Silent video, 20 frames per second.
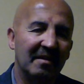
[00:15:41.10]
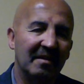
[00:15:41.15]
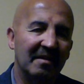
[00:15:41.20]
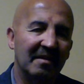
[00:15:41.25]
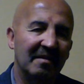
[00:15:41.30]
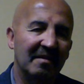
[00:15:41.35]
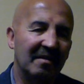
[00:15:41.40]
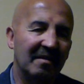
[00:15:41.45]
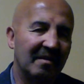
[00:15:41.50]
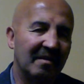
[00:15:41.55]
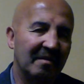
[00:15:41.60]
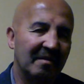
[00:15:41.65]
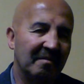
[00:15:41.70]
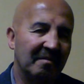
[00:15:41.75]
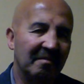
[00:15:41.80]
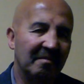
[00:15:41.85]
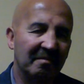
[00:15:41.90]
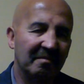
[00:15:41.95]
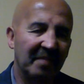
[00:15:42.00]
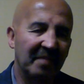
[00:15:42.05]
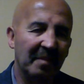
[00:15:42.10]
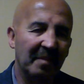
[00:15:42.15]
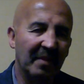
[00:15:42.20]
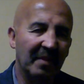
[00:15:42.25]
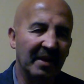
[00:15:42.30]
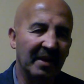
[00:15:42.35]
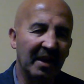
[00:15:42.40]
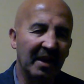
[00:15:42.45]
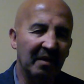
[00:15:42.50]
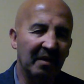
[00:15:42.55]
or people, they
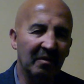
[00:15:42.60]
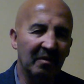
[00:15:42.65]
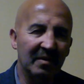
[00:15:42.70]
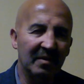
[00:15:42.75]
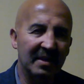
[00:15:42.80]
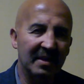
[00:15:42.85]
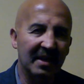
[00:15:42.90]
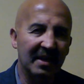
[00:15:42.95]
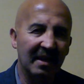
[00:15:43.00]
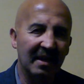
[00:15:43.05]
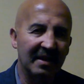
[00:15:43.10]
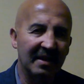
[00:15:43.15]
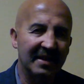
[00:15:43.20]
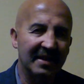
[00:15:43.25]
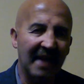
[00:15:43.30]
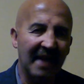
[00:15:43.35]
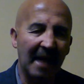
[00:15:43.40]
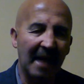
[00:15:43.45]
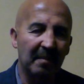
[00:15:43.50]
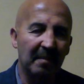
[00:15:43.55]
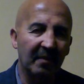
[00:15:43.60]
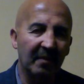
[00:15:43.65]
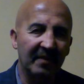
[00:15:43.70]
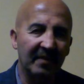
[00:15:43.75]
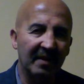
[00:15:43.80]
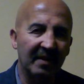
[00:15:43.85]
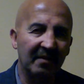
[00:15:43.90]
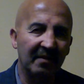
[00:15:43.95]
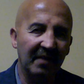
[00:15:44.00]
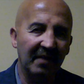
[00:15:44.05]
use the sap of the
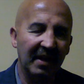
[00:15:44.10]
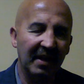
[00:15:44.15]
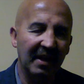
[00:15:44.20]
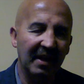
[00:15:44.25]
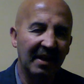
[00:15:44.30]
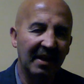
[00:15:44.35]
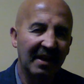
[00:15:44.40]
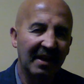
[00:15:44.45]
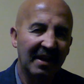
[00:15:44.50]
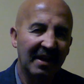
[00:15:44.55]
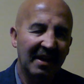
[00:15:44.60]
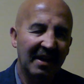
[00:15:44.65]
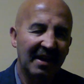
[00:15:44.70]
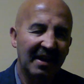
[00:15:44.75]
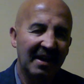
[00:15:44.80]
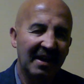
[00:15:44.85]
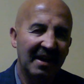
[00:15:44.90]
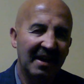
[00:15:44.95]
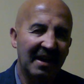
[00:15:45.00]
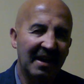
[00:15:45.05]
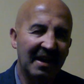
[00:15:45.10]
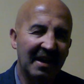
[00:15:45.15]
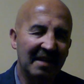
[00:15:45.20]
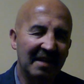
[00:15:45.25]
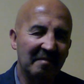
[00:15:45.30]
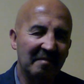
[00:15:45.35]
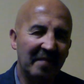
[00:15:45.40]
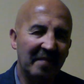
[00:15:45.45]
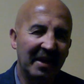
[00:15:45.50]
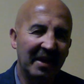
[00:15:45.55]
tree and
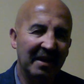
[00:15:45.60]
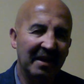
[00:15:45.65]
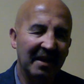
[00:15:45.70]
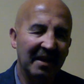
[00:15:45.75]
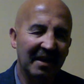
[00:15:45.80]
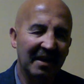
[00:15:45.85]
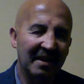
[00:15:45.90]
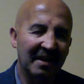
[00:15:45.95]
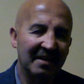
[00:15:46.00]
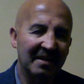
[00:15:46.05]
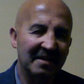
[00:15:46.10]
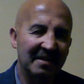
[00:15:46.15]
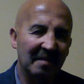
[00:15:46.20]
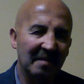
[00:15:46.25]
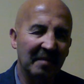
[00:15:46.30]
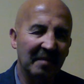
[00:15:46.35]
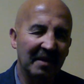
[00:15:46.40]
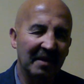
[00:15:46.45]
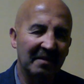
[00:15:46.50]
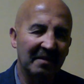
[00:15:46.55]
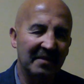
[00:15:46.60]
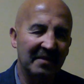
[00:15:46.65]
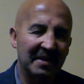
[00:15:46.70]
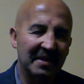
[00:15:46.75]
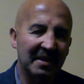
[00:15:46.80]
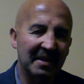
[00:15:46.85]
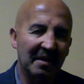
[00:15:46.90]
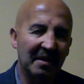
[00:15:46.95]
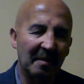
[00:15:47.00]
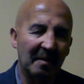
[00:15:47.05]
make some kind of
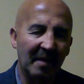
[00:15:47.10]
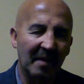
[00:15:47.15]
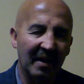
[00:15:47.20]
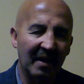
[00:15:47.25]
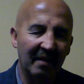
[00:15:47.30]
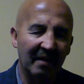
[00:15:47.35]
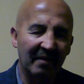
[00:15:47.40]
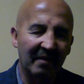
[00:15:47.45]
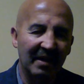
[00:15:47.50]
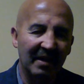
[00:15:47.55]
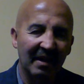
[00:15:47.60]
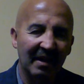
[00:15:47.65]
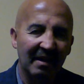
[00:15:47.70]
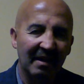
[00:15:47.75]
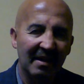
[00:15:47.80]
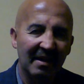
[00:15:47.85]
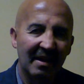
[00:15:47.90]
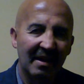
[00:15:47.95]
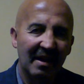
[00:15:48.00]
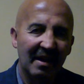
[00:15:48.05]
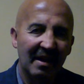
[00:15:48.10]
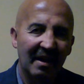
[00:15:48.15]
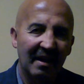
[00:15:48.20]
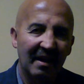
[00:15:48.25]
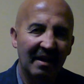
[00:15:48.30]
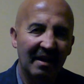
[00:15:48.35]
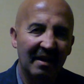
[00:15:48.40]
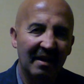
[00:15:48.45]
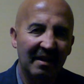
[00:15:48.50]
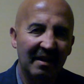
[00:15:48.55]
syrup out of it.
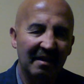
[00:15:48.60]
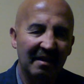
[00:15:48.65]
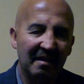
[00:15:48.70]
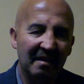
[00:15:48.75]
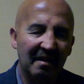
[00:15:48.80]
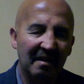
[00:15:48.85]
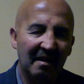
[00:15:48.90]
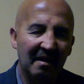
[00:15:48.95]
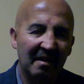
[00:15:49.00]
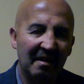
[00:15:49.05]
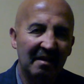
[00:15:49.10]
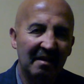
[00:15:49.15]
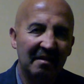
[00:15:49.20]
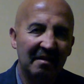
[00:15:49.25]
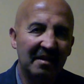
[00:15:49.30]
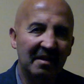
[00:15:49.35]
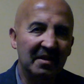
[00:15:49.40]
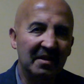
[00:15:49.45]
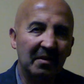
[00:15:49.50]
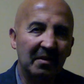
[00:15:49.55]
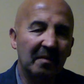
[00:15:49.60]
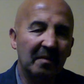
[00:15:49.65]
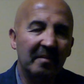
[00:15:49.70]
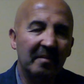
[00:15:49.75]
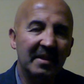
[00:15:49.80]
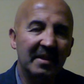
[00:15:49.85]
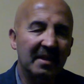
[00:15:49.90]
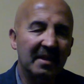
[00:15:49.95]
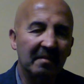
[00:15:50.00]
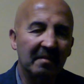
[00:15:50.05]
And this could be
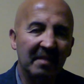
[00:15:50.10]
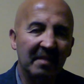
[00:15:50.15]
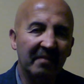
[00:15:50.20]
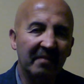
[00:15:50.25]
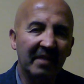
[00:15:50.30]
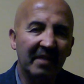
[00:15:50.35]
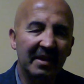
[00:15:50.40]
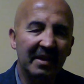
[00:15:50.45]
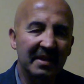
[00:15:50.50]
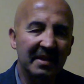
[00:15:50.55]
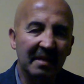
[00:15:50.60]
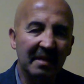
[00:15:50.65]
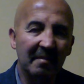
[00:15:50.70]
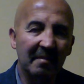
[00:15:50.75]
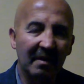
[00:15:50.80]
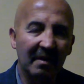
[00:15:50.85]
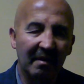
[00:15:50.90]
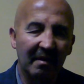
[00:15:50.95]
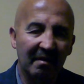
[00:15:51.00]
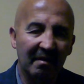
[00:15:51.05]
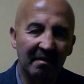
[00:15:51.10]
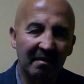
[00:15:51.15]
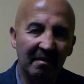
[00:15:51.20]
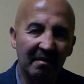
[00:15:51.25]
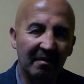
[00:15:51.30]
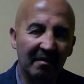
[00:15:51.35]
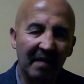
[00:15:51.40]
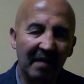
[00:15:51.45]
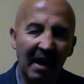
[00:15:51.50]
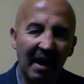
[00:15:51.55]
something very similar.
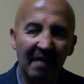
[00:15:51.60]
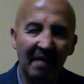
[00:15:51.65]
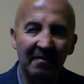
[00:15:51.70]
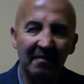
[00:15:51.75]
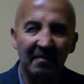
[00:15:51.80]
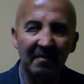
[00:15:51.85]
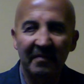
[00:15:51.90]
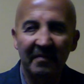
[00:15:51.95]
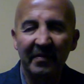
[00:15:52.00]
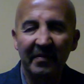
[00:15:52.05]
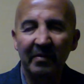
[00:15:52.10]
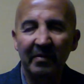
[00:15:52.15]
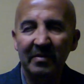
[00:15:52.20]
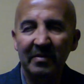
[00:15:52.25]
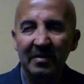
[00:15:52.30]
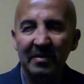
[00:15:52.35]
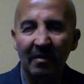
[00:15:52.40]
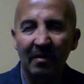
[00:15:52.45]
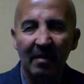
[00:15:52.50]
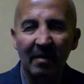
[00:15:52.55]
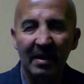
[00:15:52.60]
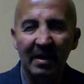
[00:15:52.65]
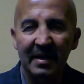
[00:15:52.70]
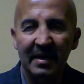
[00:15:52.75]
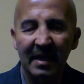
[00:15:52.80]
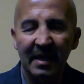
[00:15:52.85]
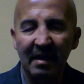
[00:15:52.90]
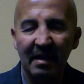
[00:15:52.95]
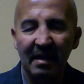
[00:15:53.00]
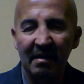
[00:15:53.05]
You have a few solar
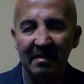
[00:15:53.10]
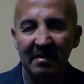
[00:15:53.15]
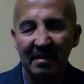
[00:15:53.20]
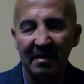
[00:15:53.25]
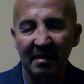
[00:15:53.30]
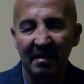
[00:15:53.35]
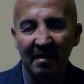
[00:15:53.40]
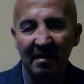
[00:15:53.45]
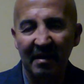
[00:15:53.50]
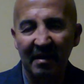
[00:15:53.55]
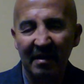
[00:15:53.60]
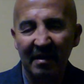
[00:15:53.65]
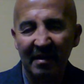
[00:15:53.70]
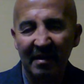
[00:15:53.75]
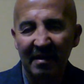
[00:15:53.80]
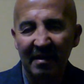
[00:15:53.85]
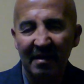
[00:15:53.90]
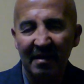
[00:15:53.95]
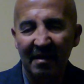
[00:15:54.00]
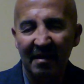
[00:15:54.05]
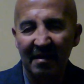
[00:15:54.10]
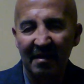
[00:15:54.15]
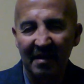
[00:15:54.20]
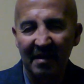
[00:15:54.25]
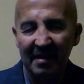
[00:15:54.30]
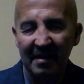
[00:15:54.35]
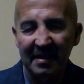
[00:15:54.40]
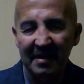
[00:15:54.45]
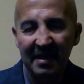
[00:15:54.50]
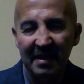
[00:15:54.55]
cells and a
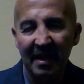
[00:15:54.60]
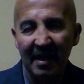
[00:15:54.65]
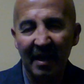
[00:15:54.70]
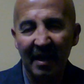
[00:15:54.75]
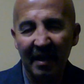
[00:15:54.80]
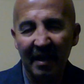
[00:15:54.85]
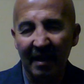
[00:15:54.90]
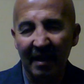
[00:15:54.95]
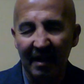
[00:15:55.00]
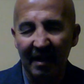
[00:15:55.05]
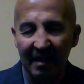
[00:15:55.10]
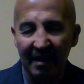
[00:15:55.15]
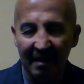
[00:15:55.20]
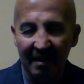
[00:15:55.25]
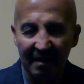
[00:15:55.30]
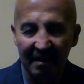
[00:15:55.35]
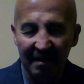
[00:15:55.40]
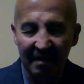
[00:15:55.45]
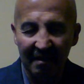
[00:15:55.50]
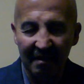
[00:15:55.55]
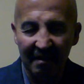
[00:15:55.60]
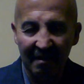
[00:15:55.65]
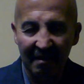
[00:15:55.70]
stake, and